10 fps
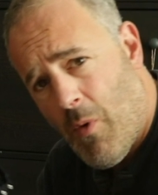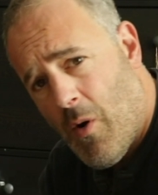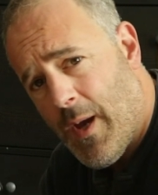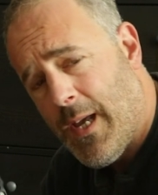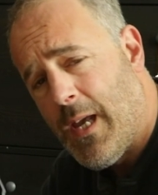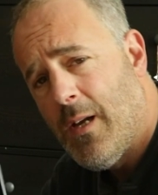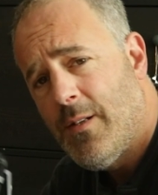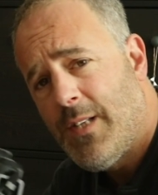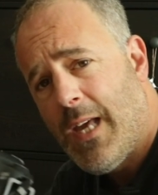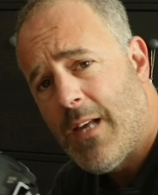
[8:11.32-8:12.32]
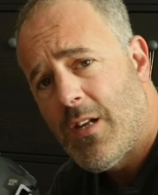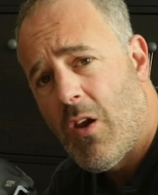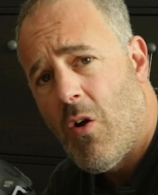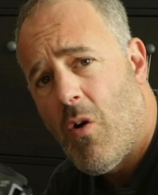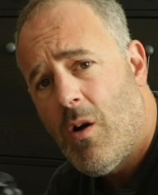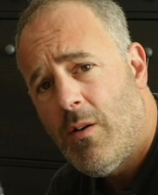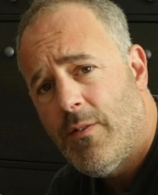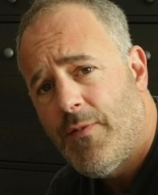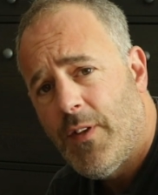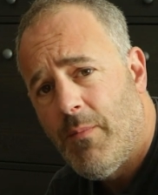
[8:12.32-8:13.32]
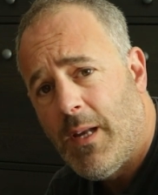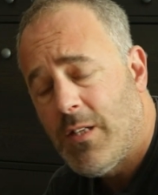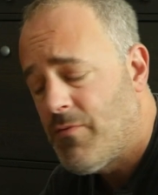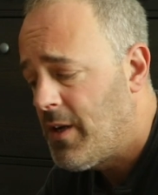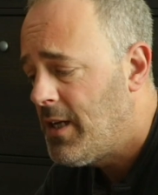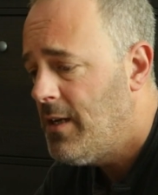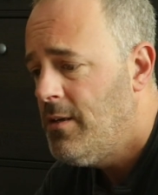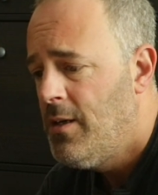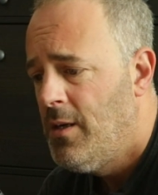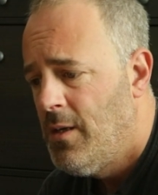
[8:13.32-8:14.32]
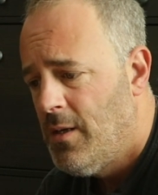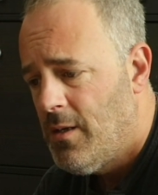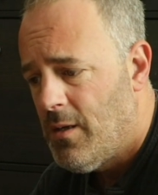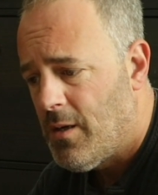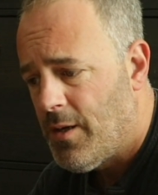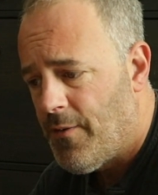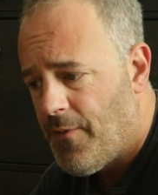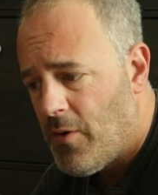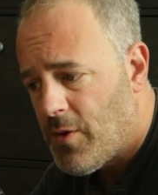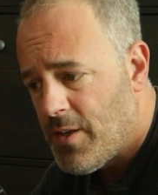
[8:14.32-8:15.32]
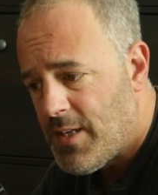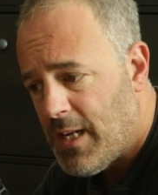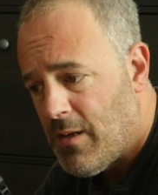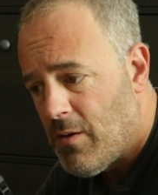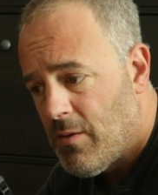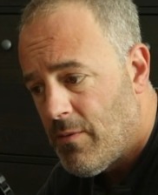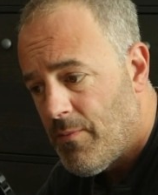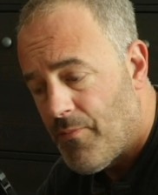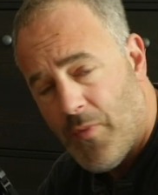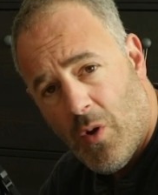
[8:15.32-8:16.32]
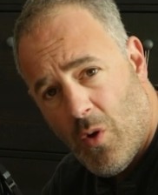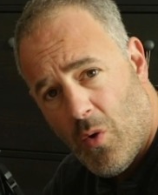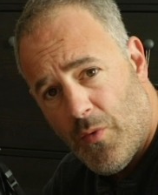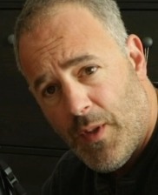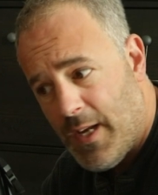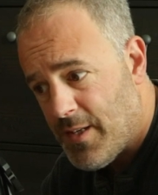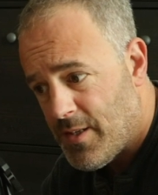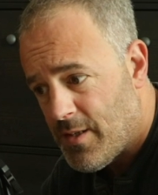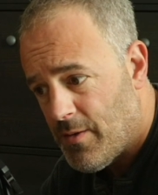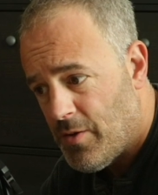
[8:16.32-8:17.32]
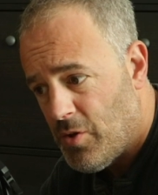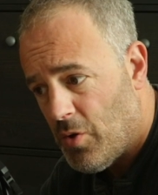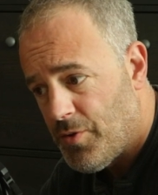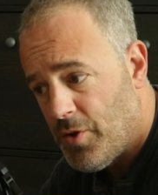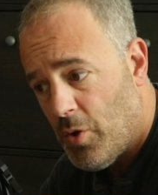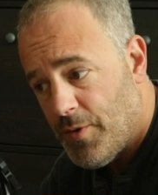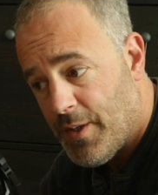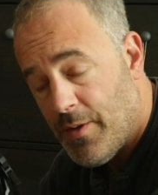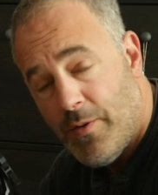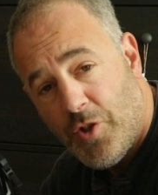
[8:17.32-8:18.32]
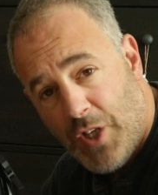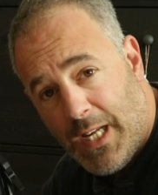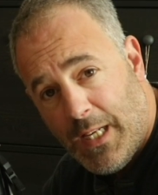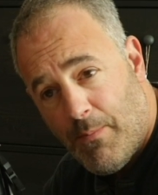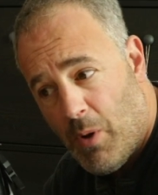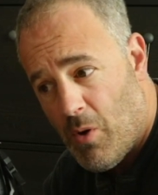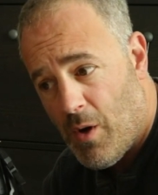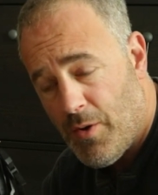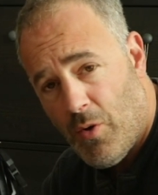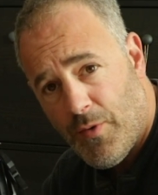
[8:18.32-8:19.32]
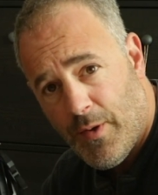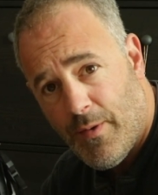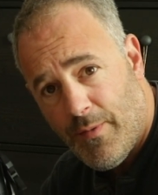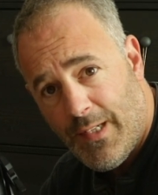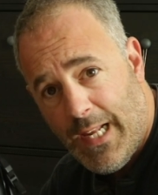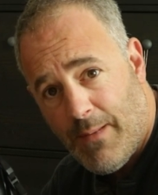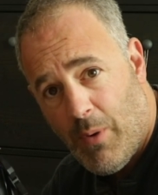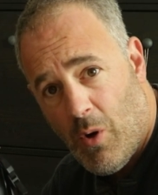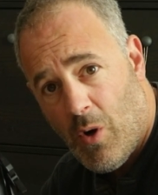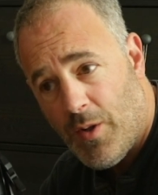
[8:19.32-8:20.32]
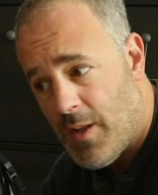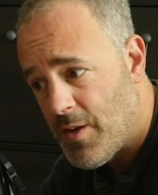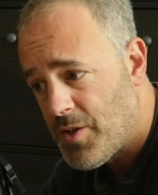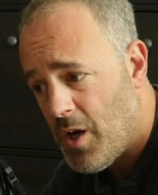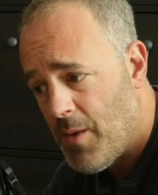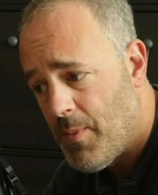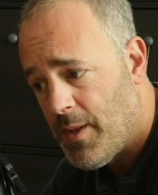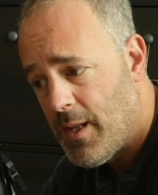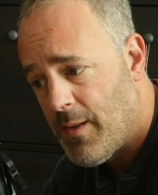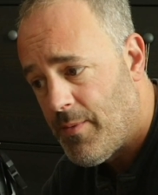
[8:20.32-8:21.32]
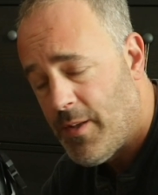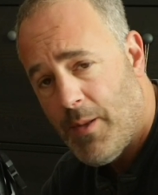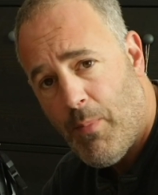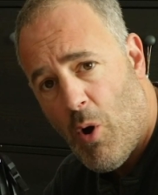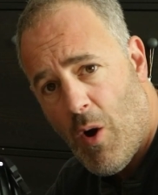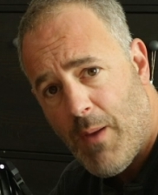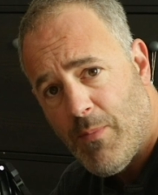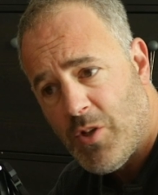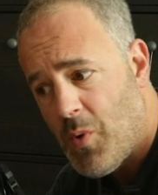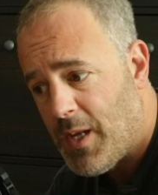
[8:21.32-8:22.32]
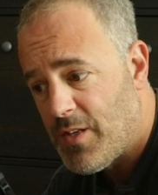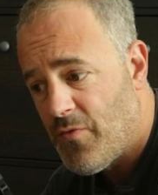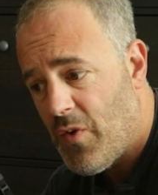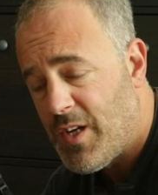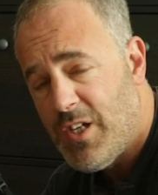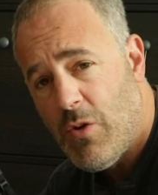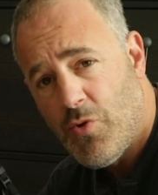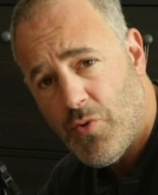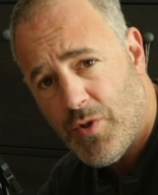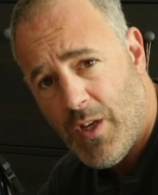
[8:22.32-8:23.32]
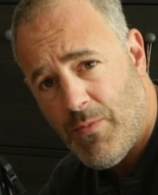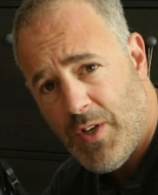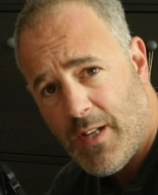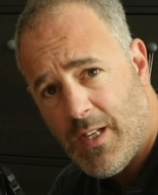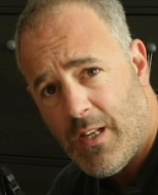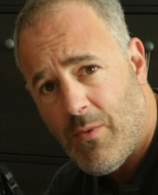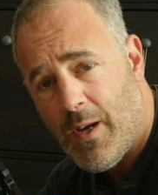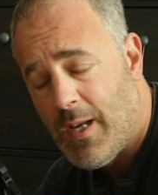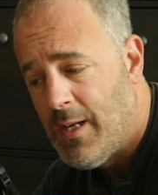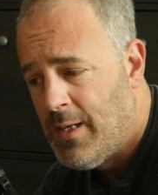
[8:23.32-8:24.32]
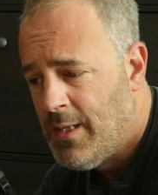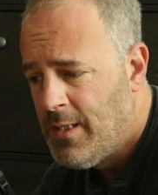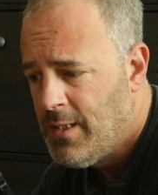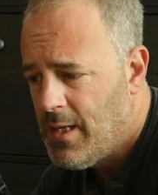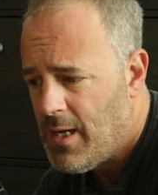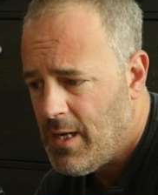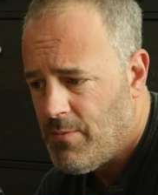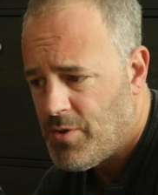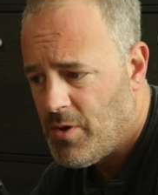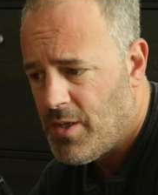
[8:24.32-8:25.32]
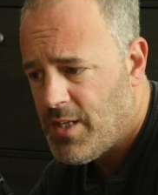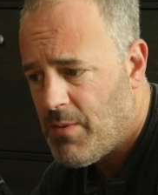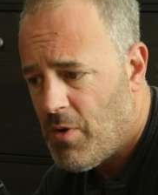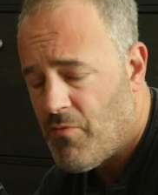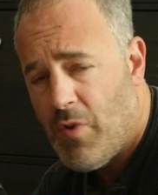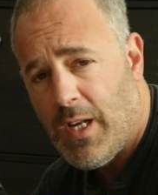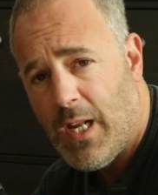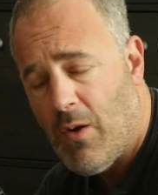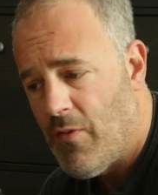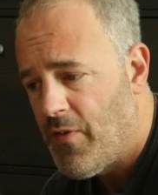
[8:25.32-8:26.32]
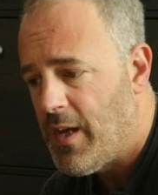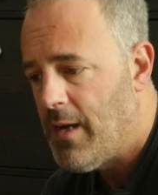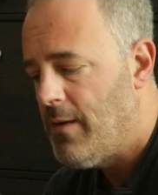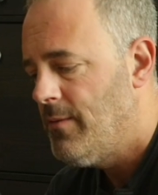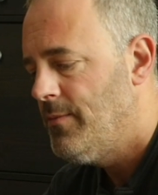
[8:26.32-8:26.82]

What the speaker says: my DSLR for the meter reading. I'm going to focus in on this, not the shaded part, not the lit part on the other side, but the part in between. It's a very neutral subject anyway. So I'm going to take my reading off here.